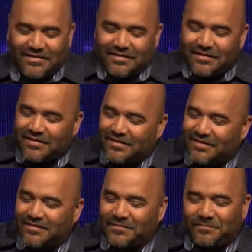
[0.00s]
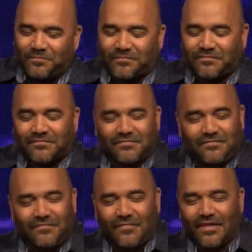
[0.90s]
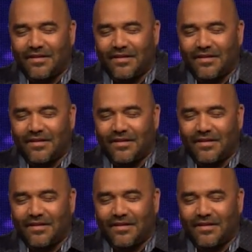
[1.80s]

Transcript: No one is speaking in this clip.